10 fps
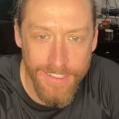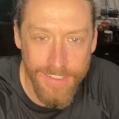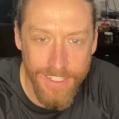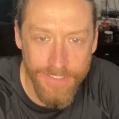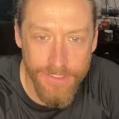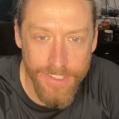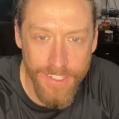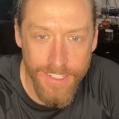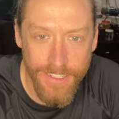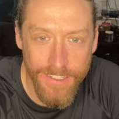Live
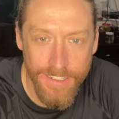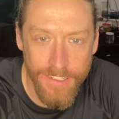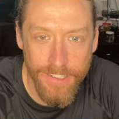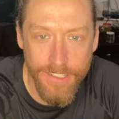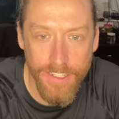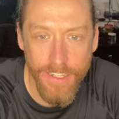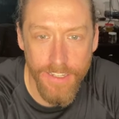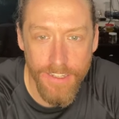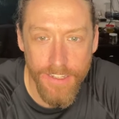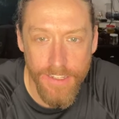chat. Okay.
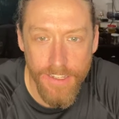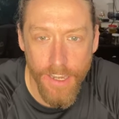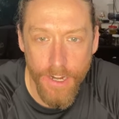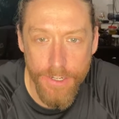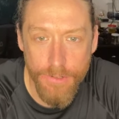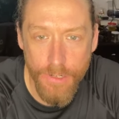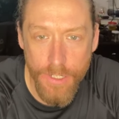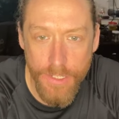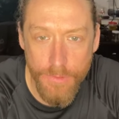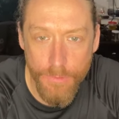Are you
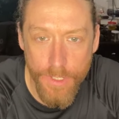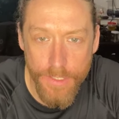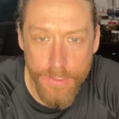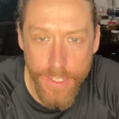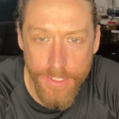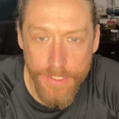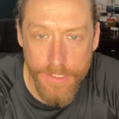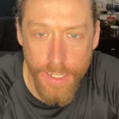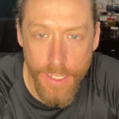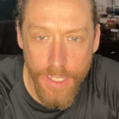going with
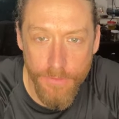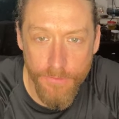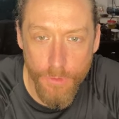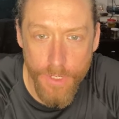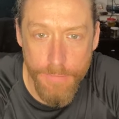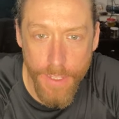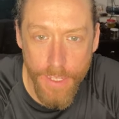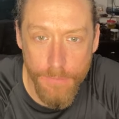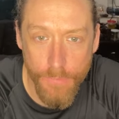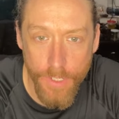X9
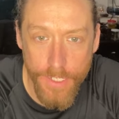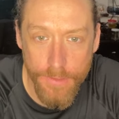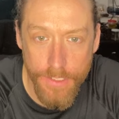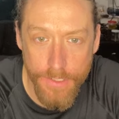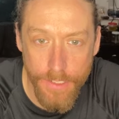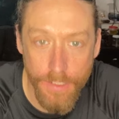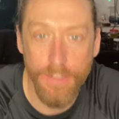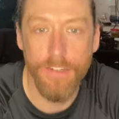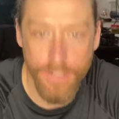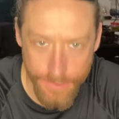40-pound braid this
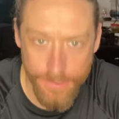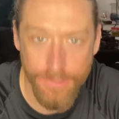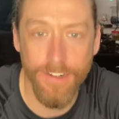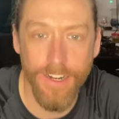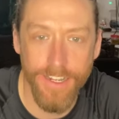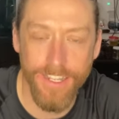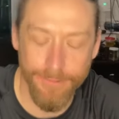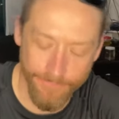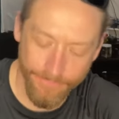year? Yes, sir, I am.